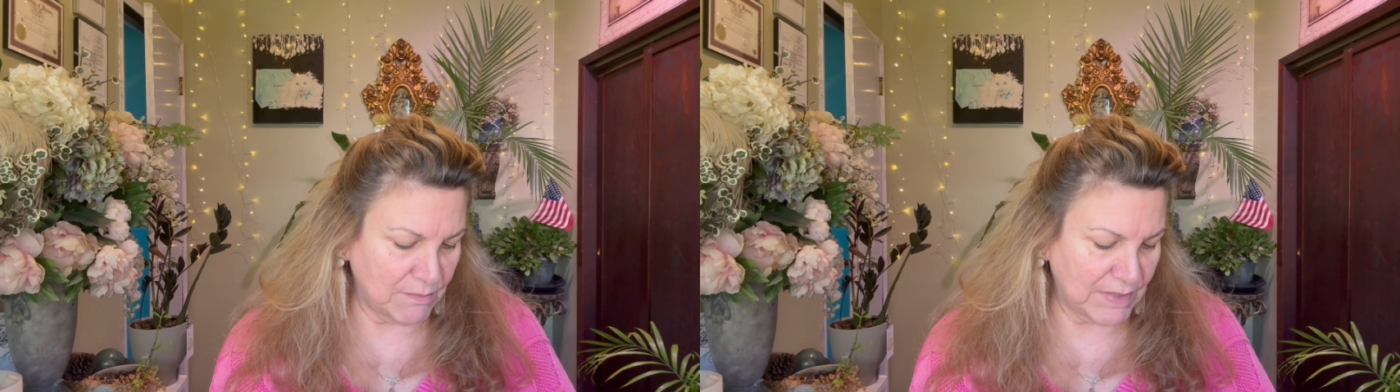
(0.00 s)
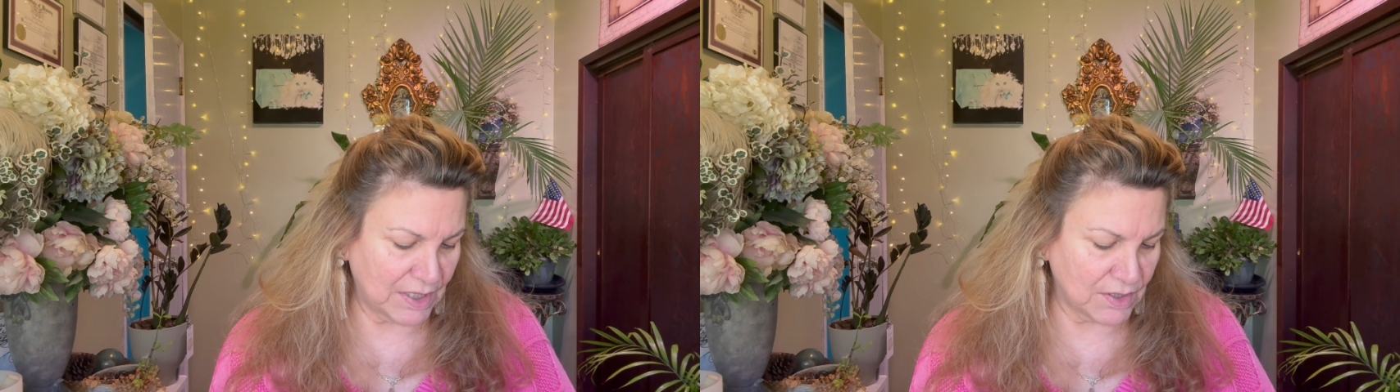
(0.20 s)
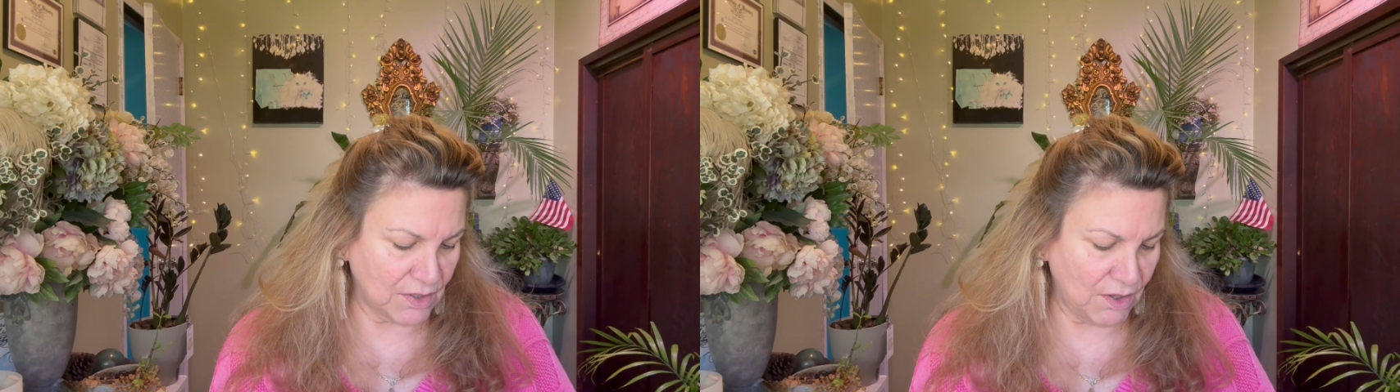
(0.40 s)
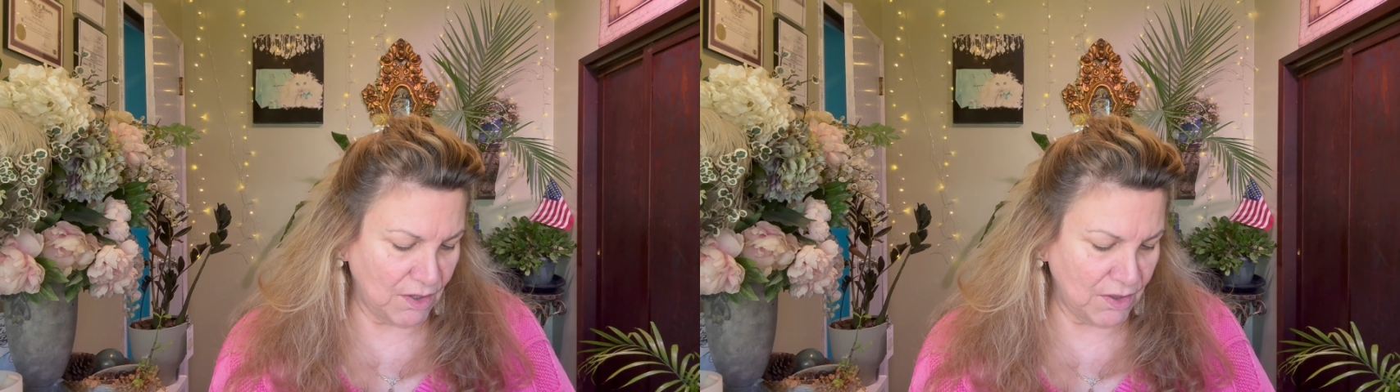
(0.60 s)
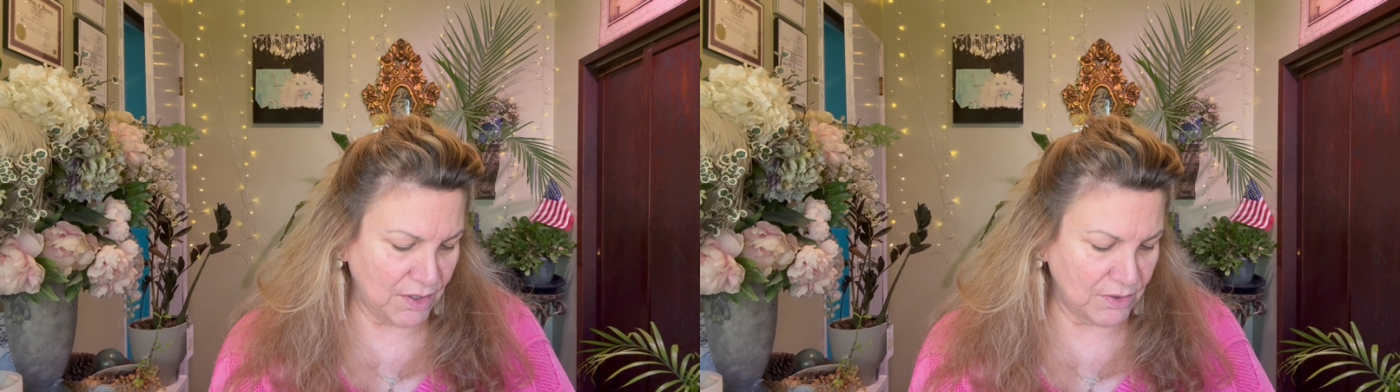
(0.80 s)
mix
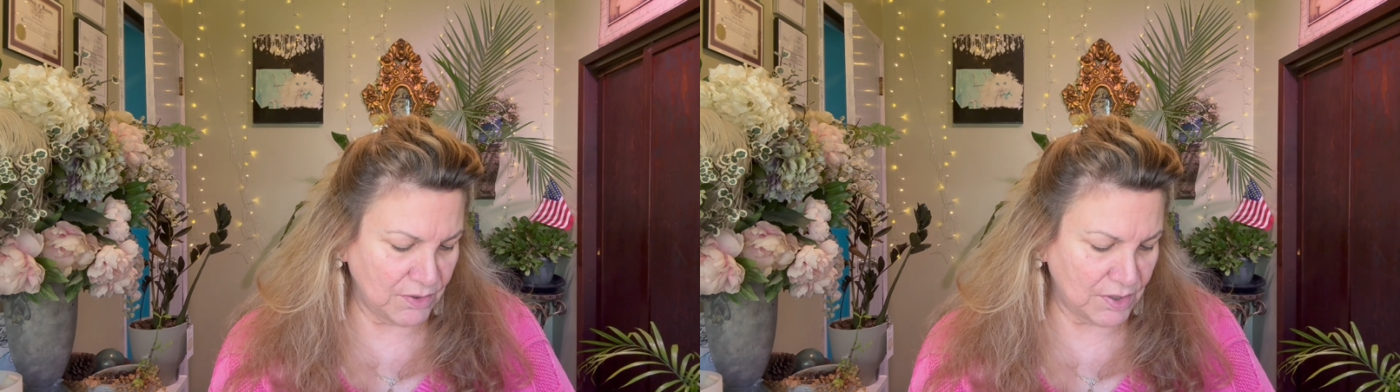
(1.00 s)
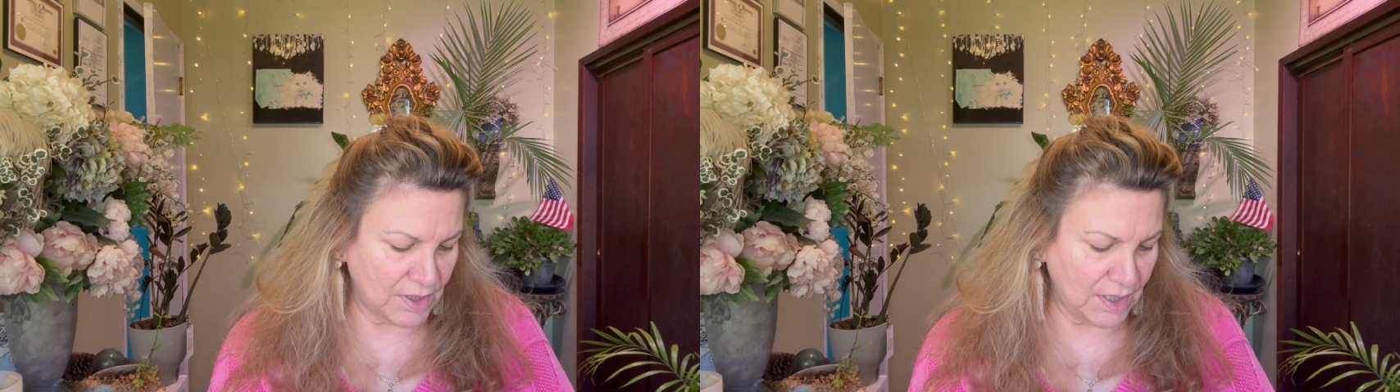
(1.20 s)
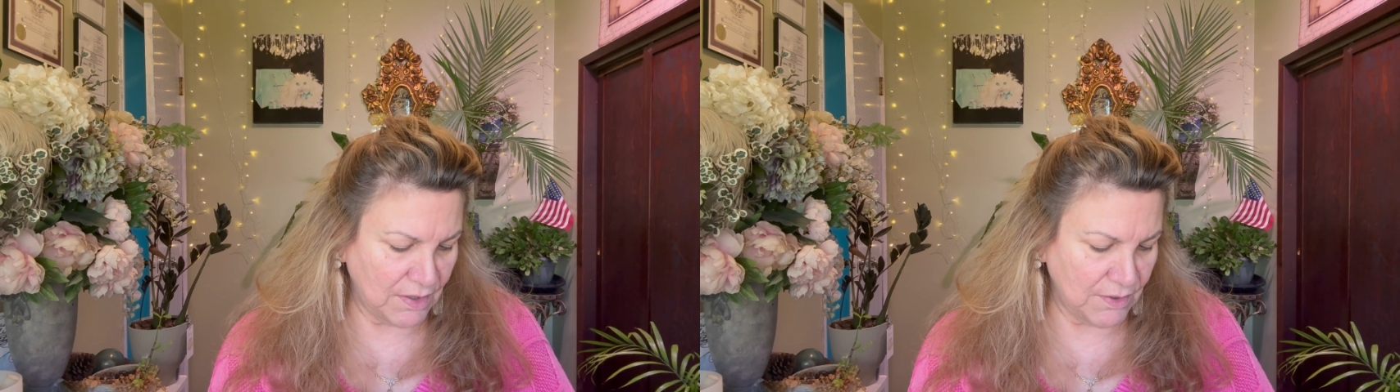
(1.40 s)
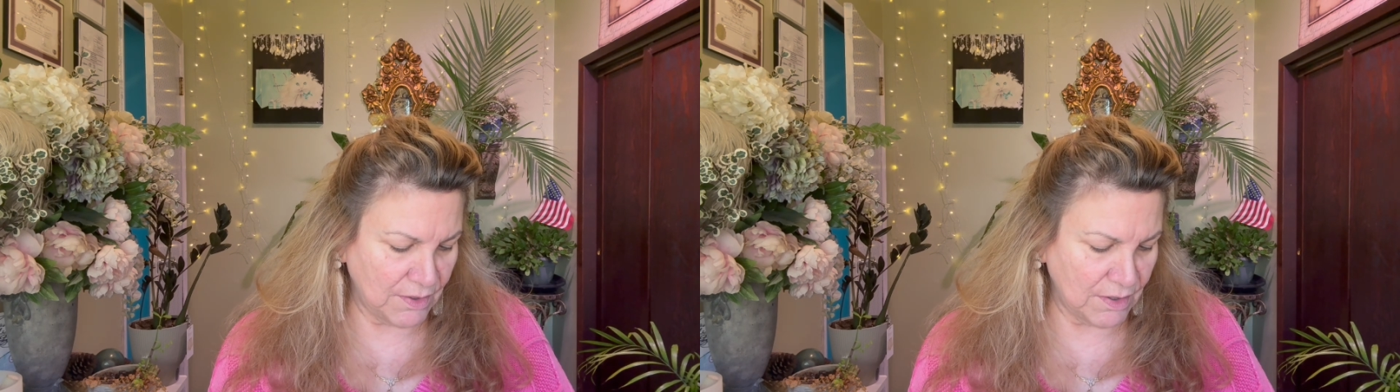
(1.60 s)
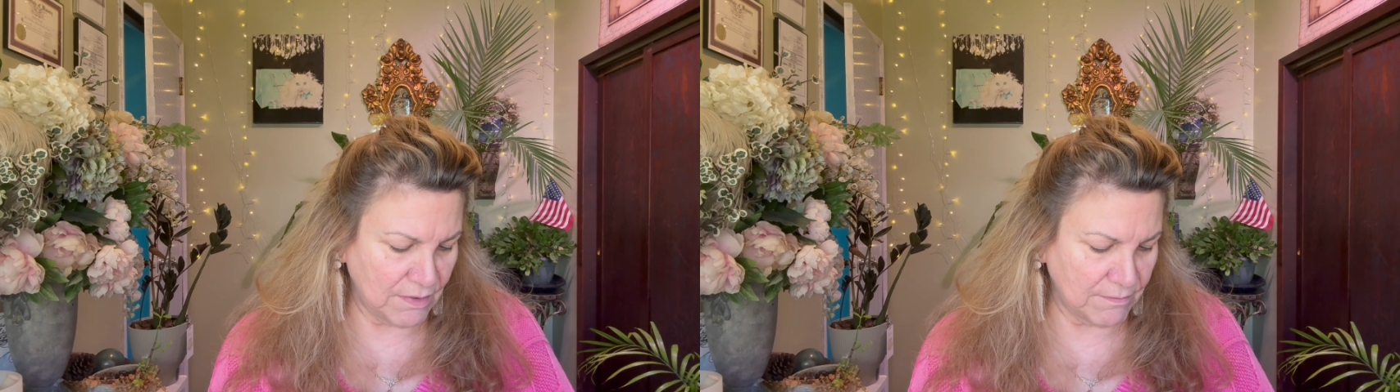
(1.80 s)
all those
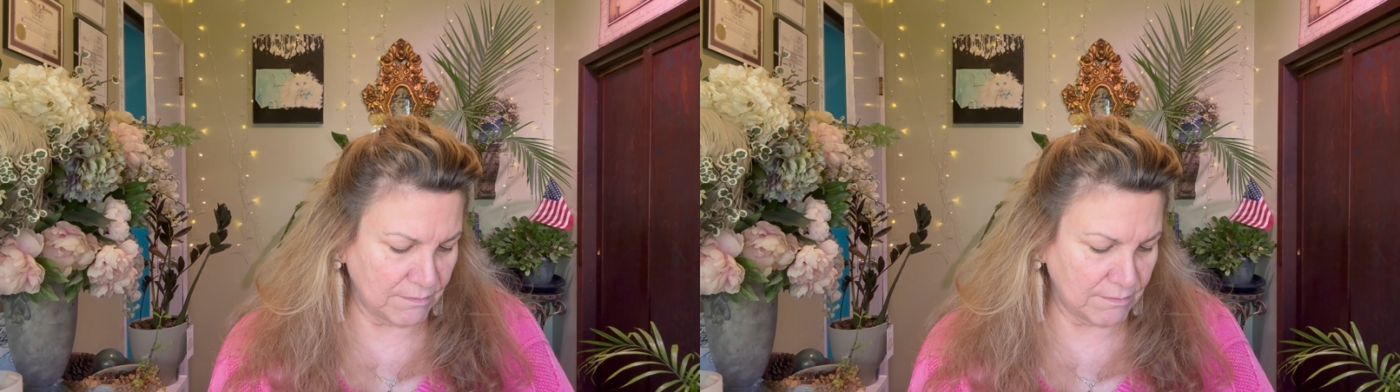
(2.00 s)
together.